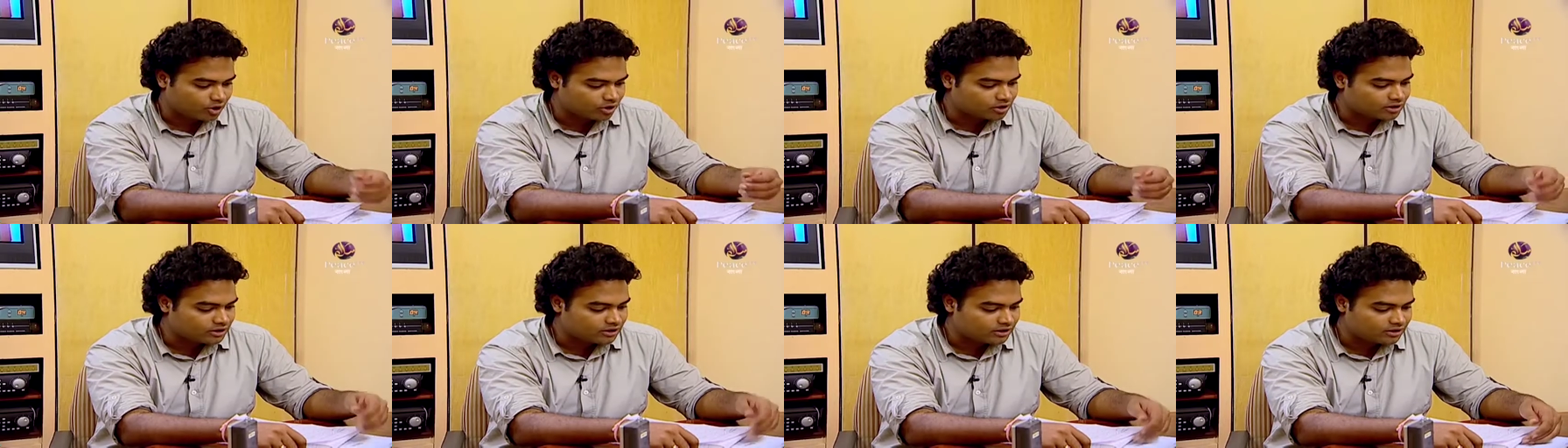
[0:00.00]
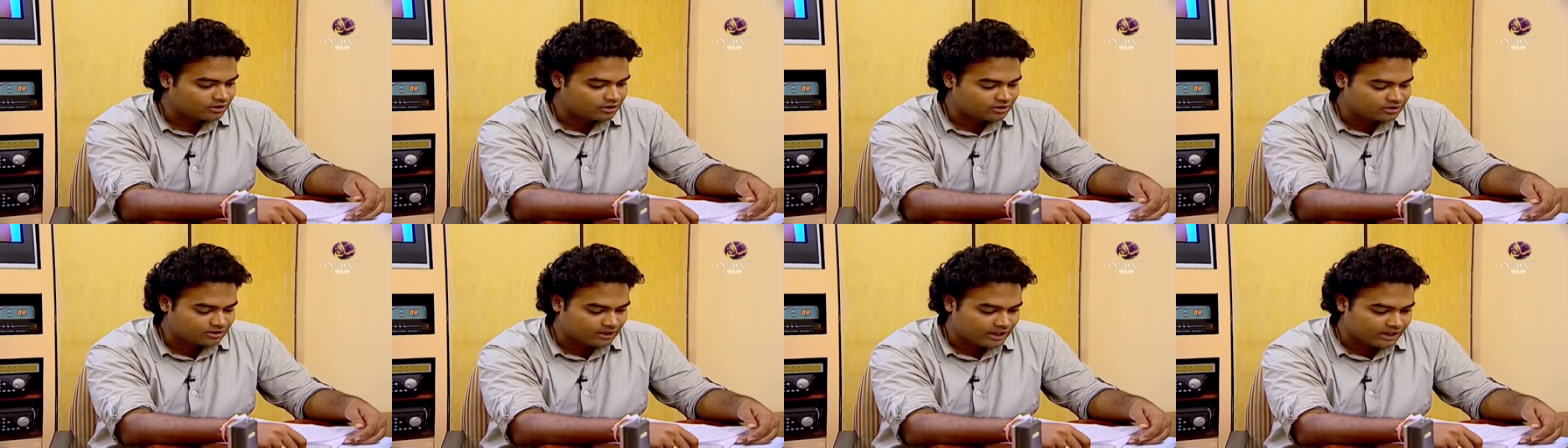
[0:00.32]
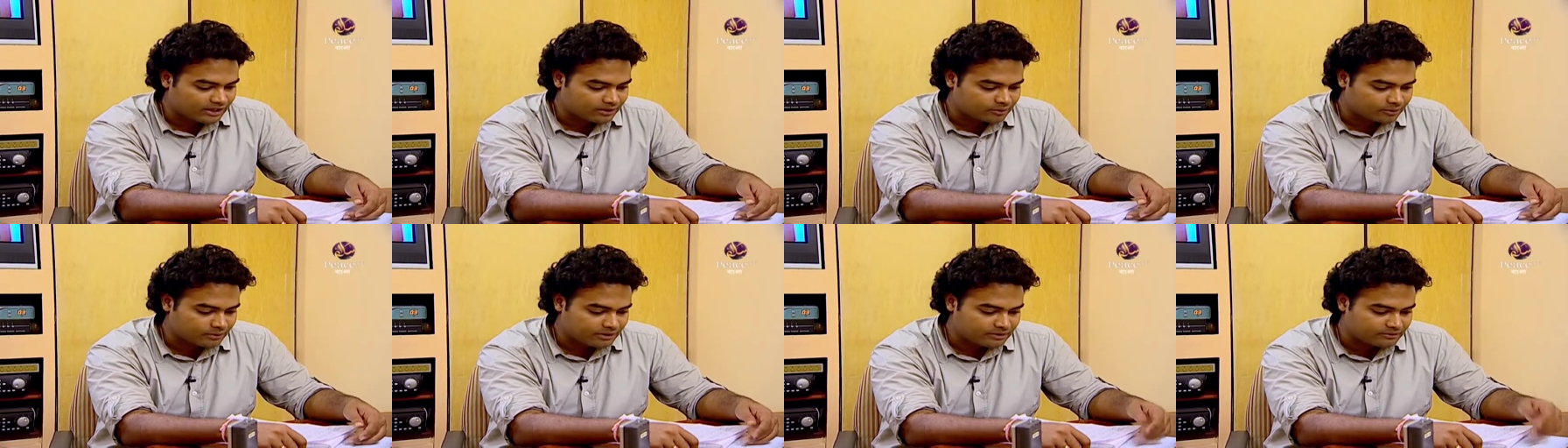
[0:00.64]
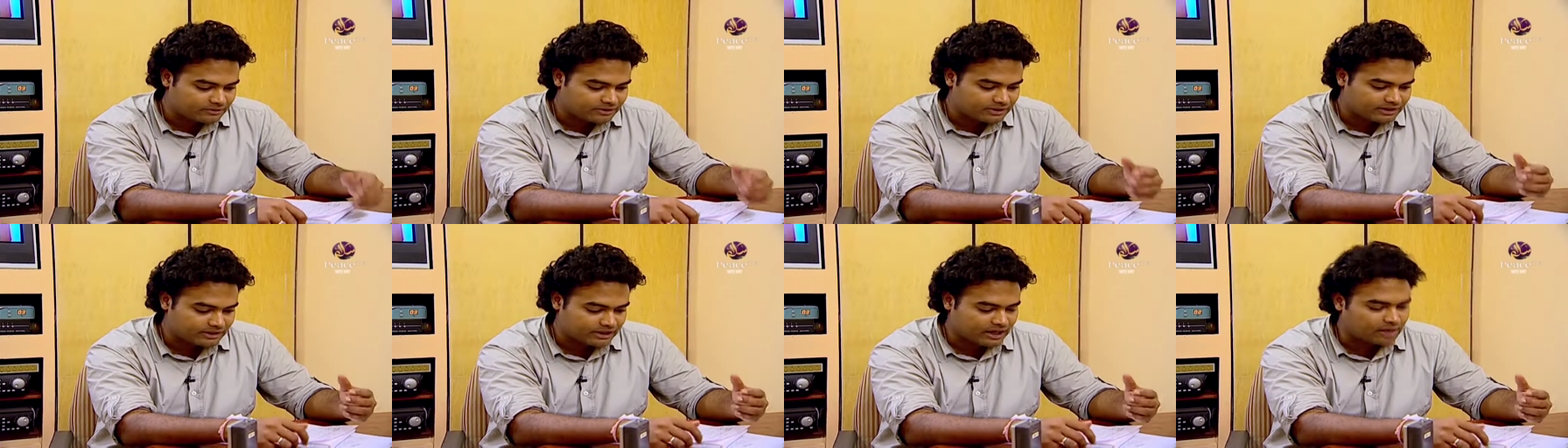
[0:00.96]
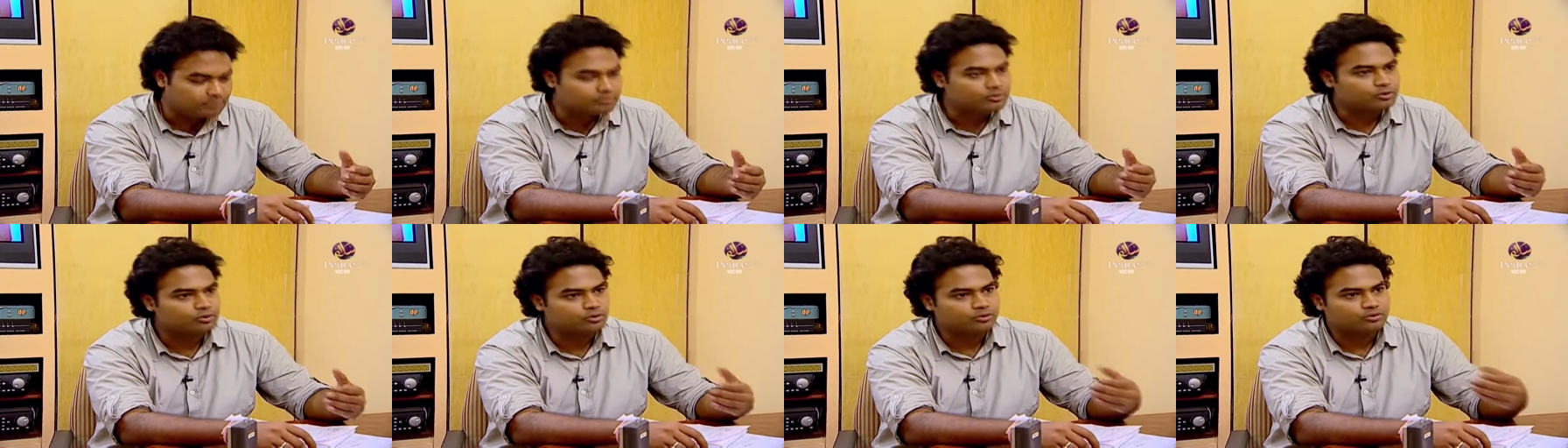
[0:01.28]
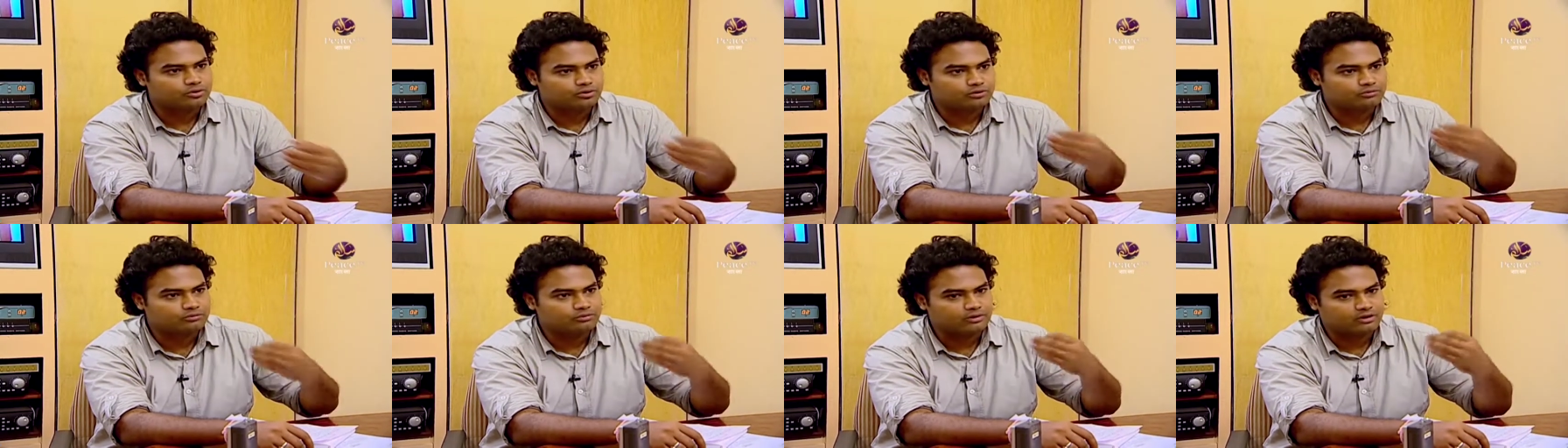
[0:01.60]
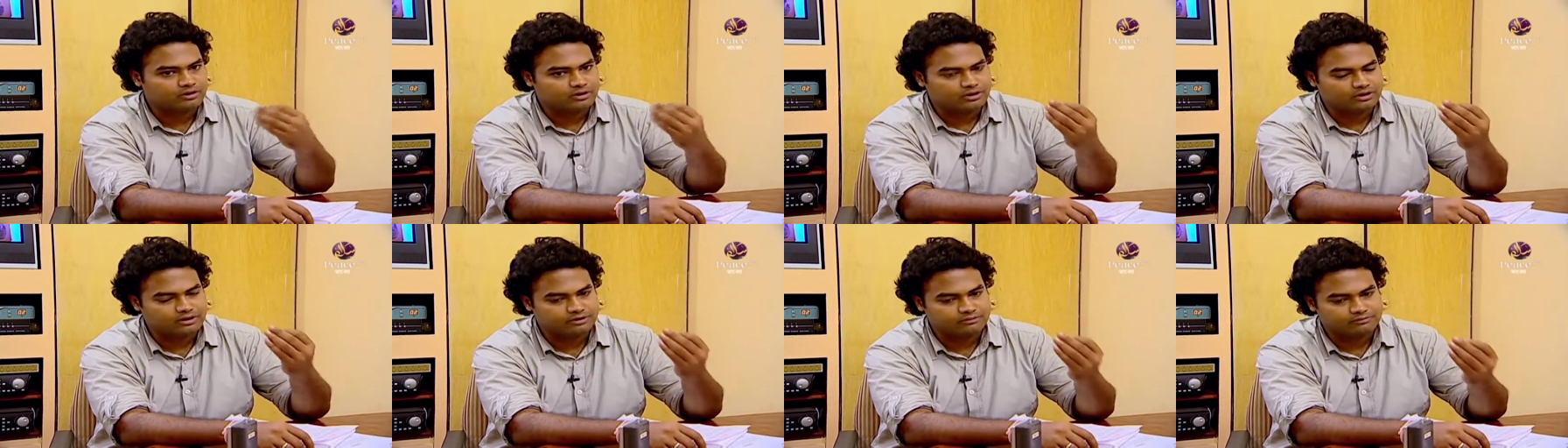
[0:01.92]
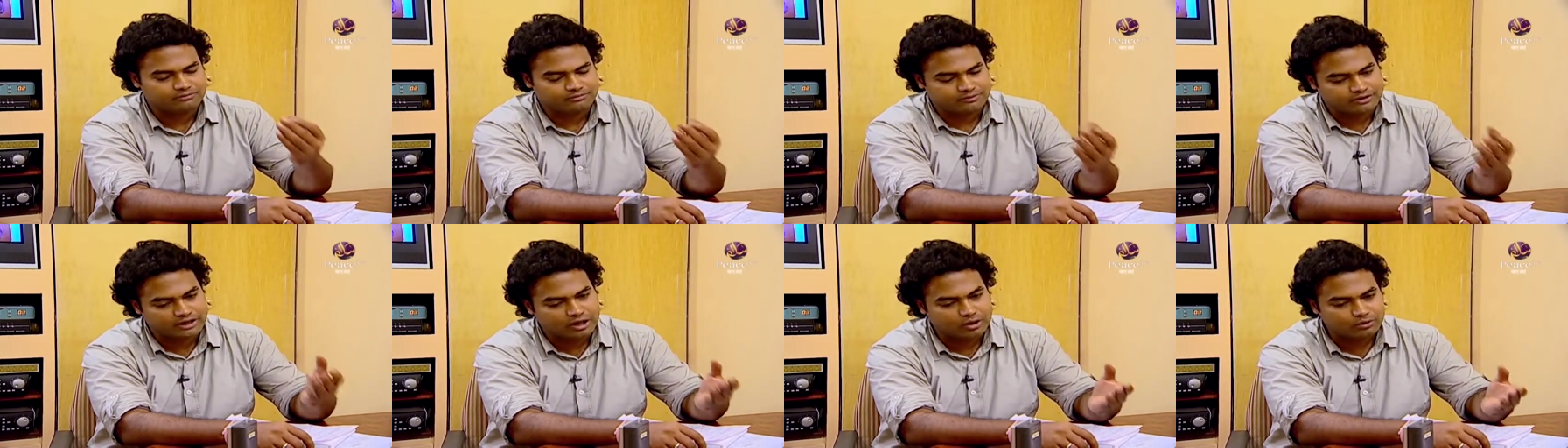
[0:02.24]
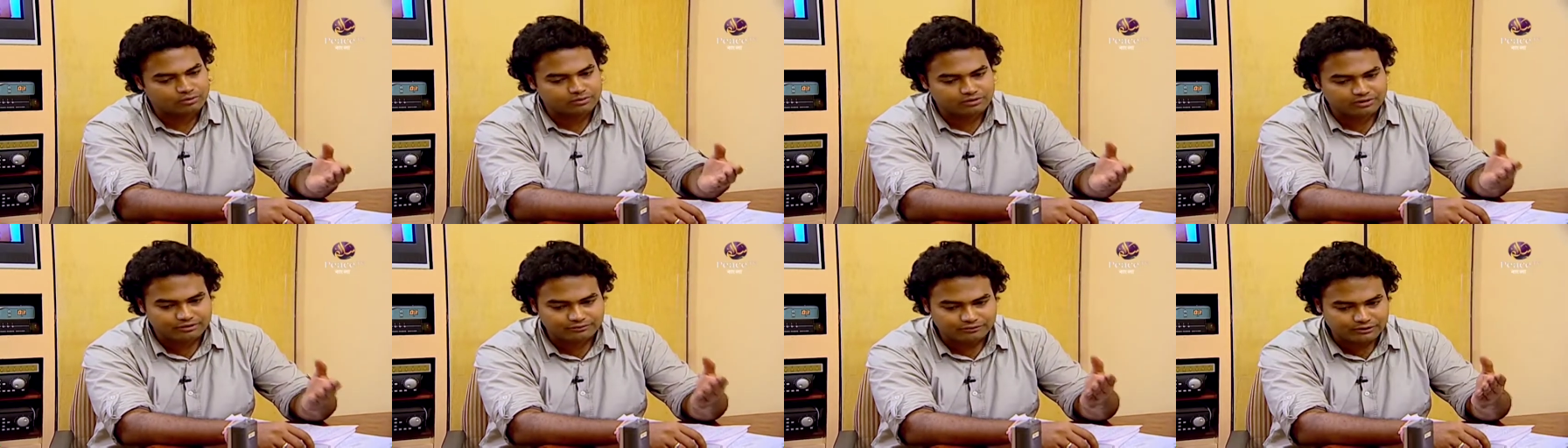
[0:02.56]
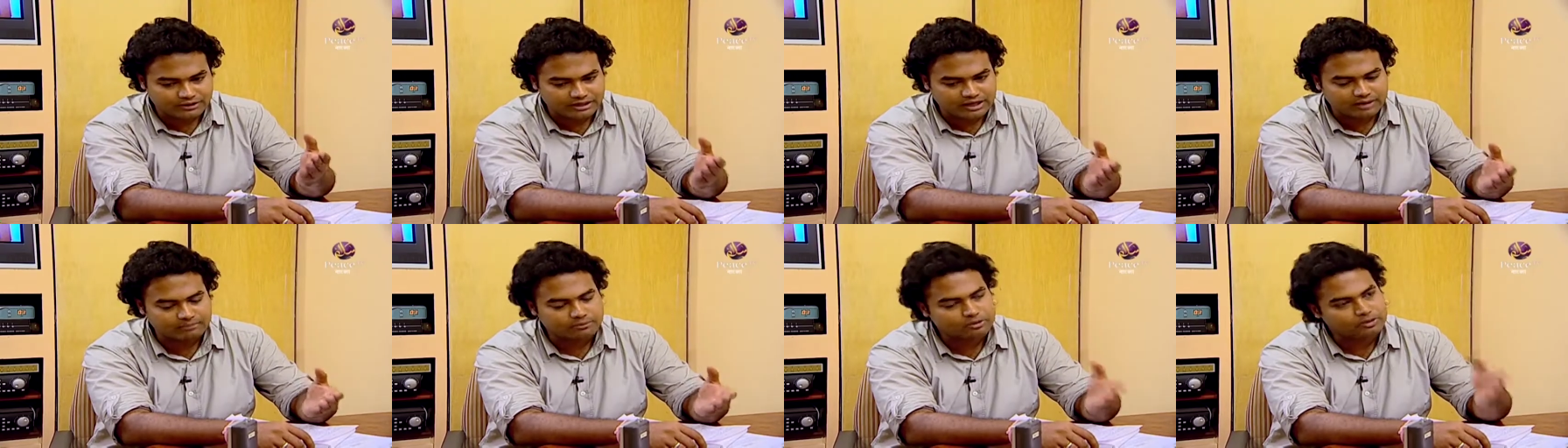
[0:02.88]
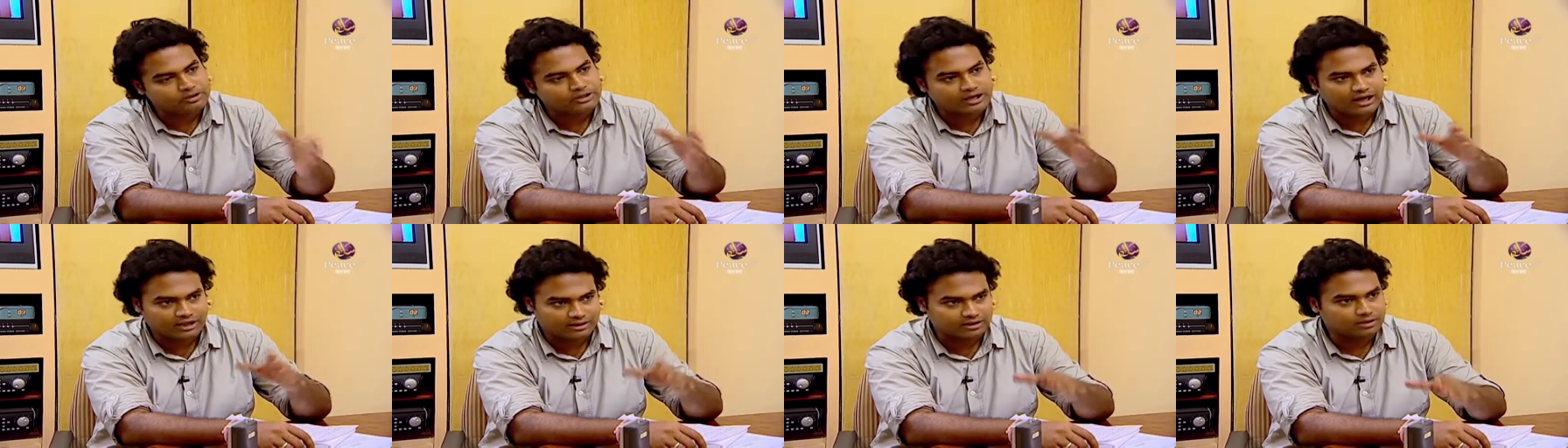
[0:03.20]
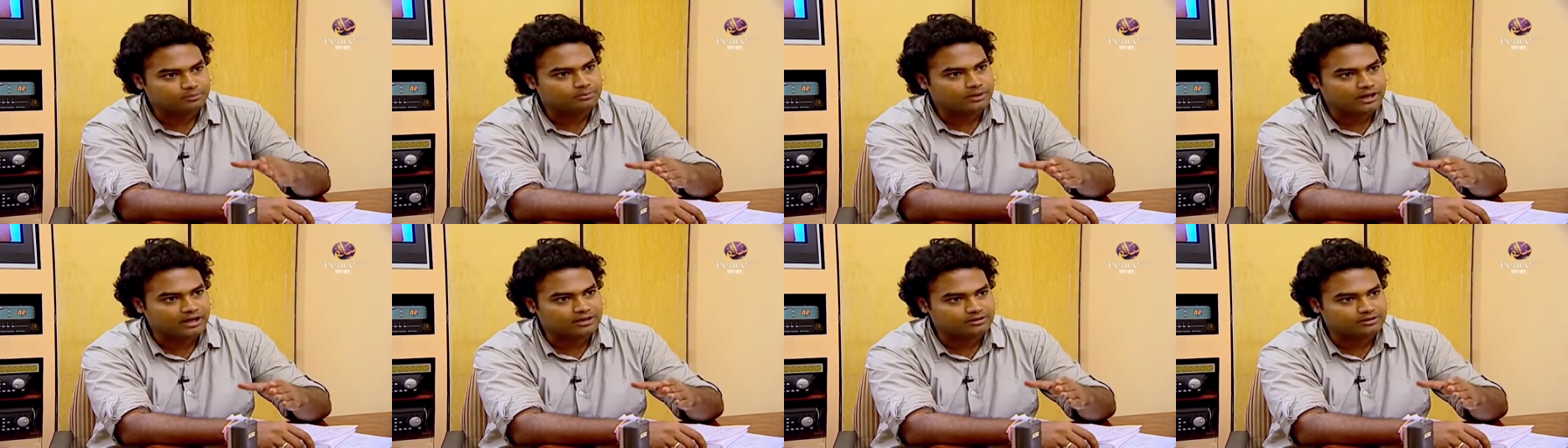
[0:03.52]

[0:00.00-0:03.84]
Dr. Naik, when we come to, uh, now if we come to the other